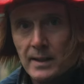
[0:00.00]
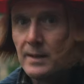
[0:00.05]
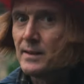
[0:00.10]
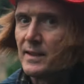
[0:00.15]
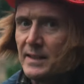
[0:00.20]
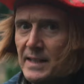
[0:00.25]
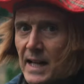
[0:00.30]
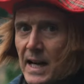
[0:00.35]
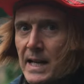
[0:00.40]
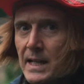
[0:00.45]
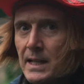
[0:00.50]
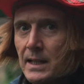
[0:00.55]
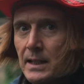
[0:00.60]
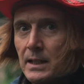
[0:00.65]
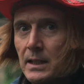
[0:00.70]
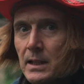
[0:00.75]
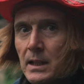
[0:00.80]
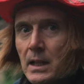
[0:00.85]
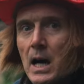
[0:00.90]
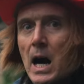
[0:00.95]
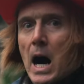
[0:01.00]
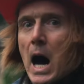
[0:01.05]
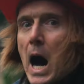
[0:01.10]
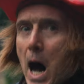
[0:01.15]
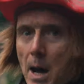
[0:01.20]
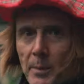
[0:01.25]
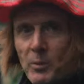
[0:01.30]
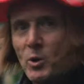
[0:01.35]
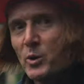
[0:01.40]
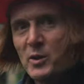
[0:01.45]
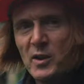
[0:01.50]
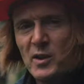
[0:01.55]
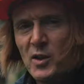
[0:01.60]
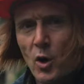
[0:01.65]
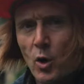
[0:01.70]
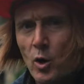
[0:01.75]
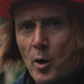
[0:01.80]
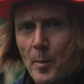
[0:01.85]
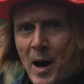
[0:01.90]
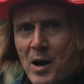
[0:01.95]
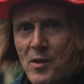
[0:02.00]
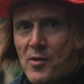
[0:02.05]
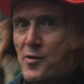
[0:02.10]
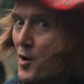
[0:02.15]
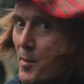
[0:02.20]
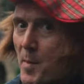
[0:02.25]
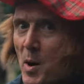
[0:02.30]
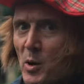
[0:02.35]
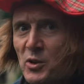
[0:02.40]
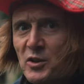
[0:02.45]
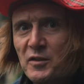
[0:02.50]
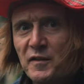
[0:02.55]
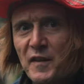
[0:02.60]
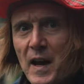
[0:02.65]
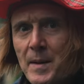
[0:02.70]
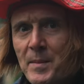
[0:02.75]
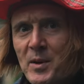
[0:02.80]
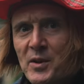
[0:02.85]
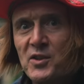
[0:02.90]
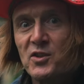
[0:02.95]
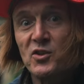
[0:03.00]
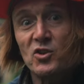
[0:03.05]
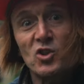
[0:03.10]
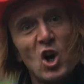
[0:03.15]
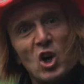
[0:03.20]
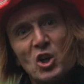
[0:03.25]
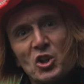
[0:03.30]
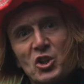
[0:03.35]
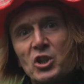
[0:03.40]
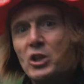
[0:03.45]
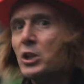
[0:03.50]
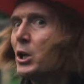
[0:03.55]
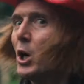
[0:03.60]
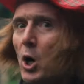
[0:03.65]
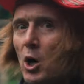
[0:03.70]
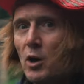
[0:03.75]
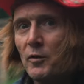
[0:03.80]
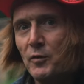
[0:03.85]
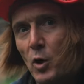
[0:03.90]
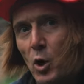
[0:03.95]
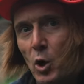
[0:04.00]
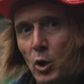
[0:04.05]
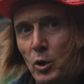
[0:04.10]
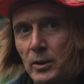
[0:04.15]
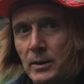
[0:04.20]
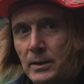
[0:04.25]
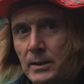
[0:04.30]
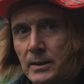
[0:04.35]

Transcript: Today, I'm going to talk about the most famous Scotch of all.